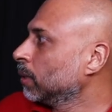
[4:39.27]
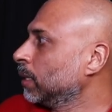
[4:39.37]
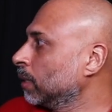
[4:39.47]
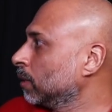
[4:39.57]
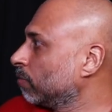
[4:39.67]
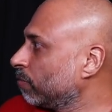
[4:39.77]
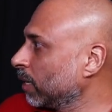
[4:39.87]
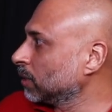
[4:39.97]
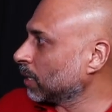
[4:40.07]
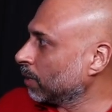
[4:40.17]
Then the
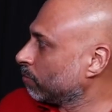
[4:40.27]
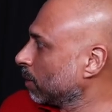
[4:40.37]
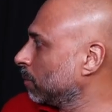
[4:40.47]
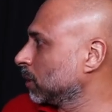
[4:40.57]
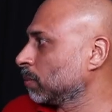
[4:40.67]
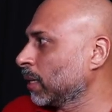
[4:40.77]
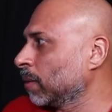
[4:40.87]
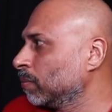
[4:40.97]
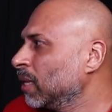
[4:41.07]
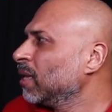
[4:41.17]
face iframe
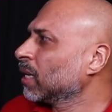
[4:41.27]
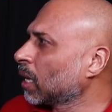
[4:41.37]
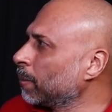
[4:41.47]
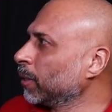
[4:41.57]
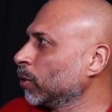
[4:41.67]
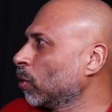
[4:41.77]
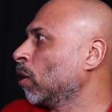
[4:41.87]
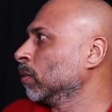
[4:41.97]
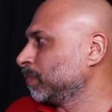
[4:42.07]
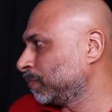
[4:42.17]
display, keep it to
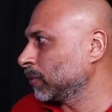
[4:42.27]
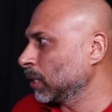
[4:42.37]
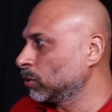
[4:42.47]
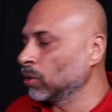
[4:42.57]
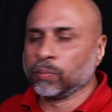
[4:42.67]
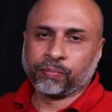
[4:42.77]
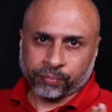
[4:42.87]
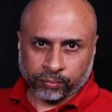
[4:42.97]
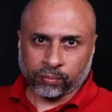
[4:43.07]
on. So